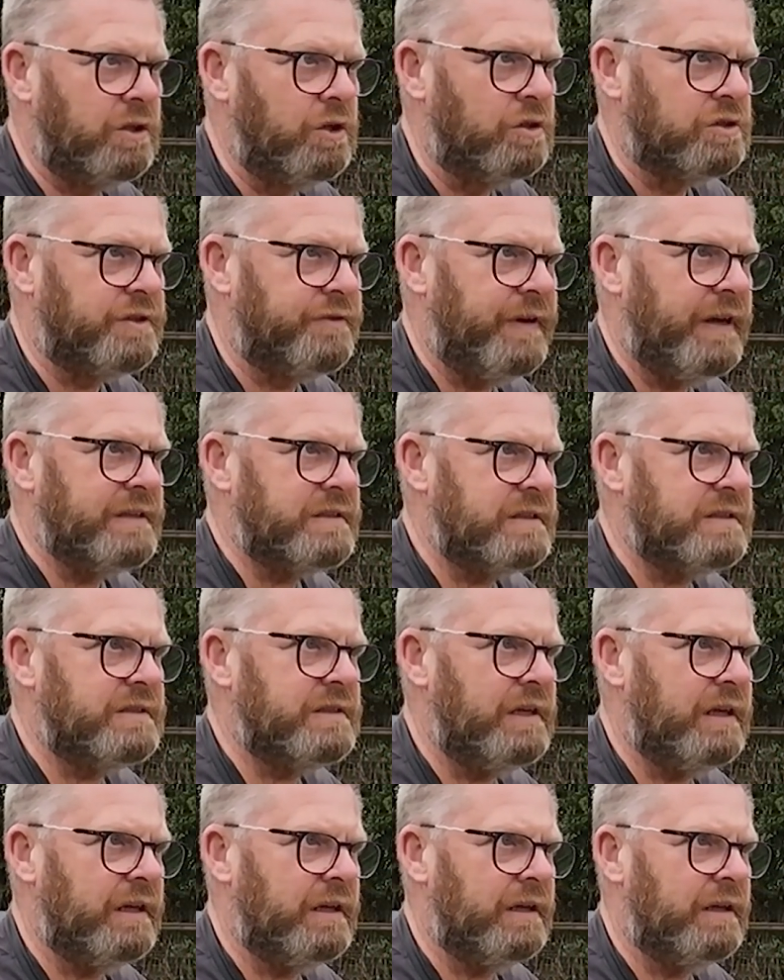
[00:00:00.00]
go so far as to
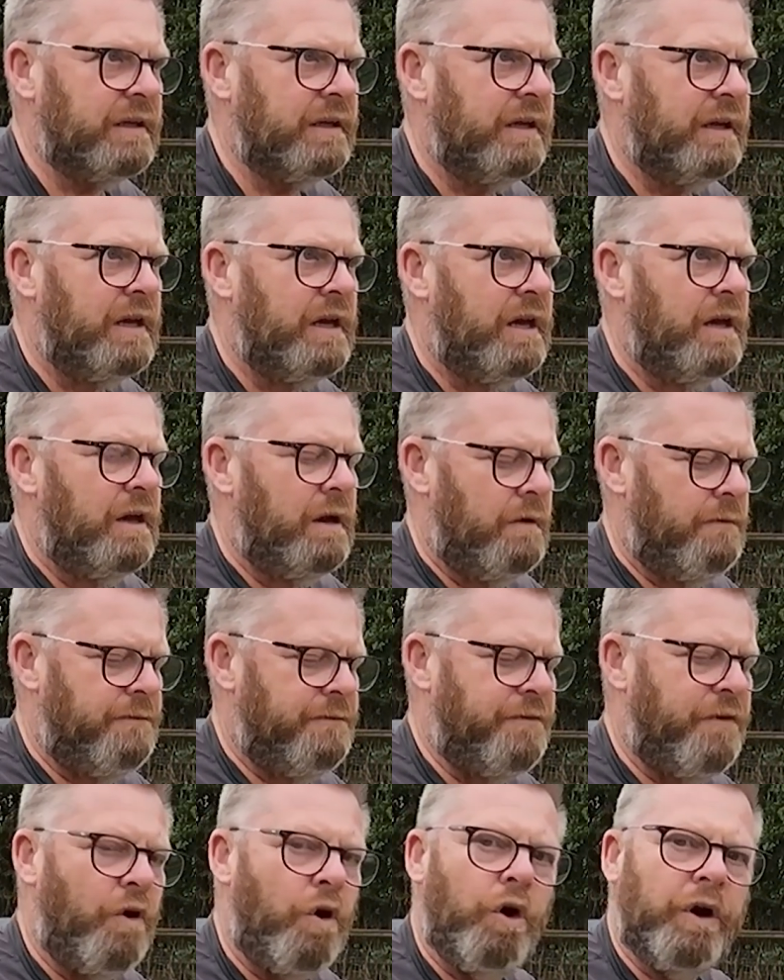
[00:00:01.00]
say,
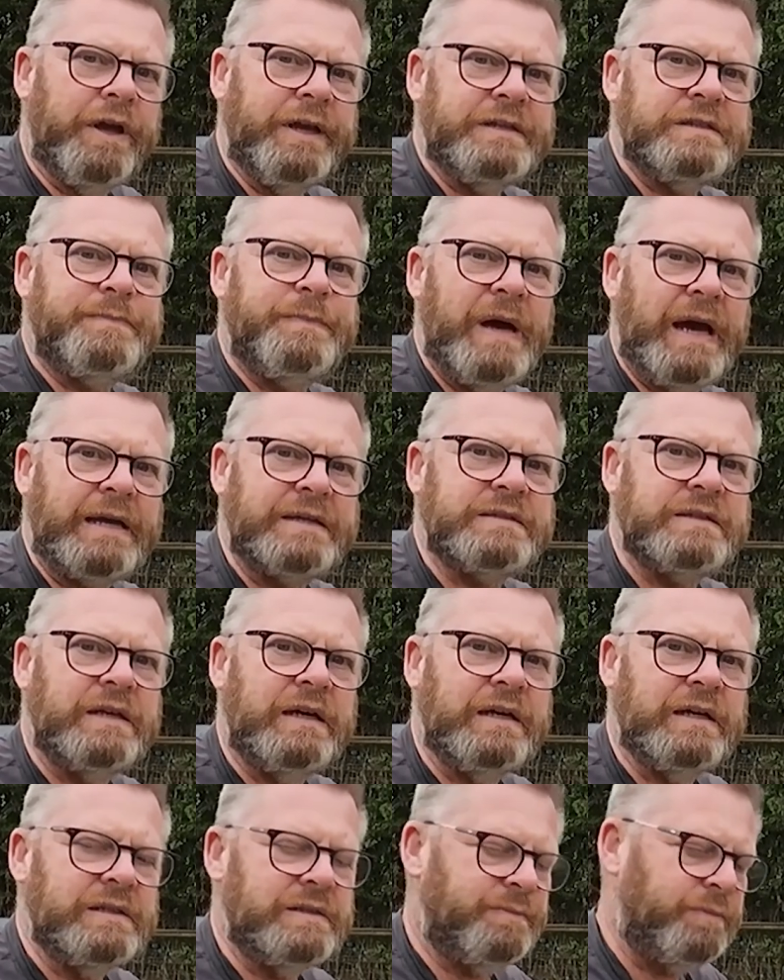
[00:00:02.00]
for its pack
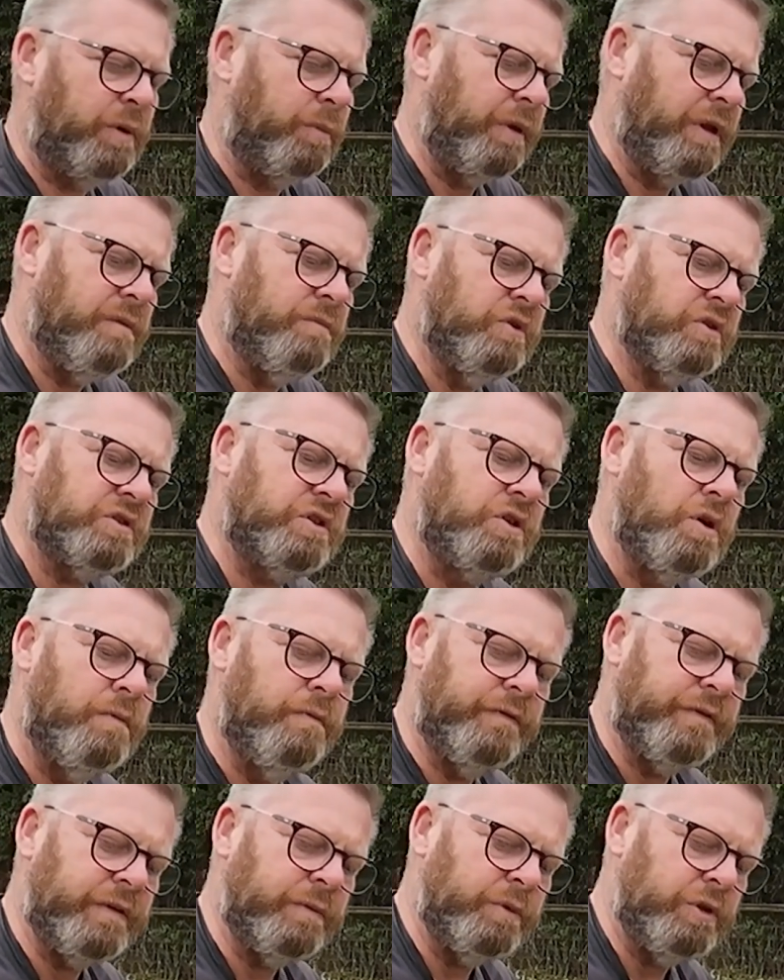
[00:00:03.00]
size, probably the most
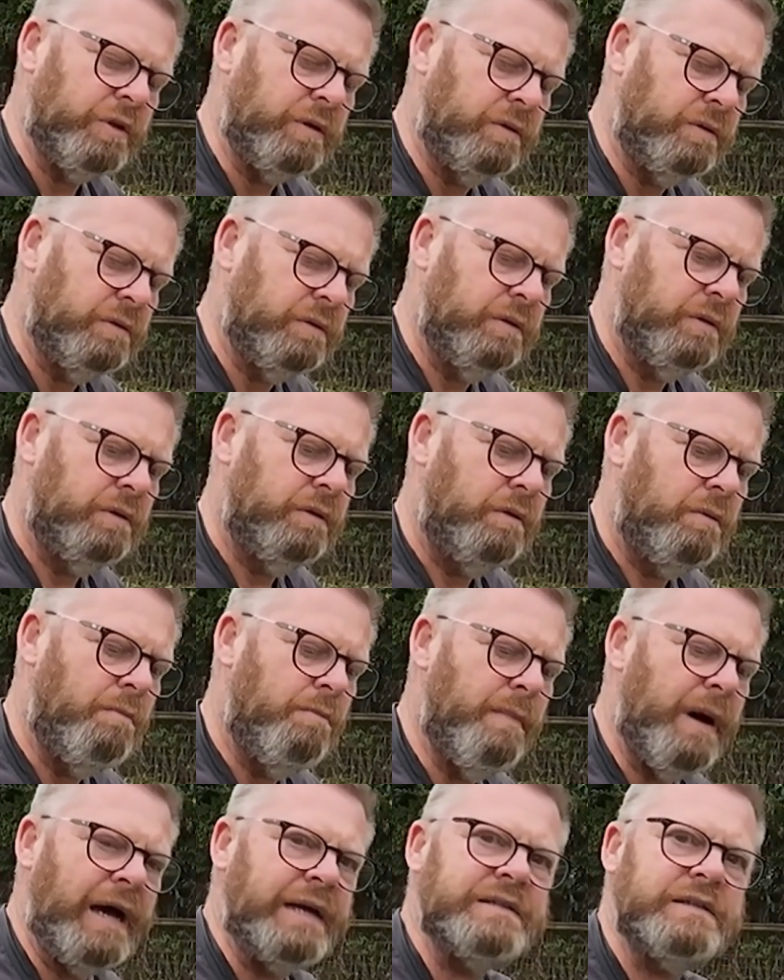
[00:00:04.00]
comfortable
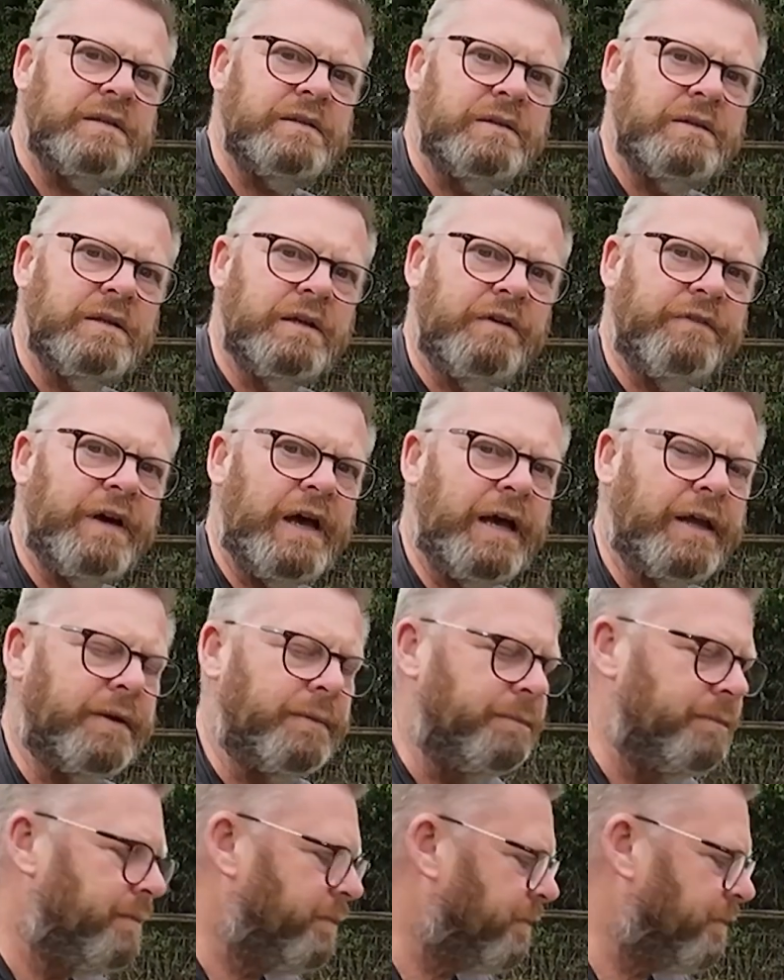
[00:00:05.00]
mat I've had.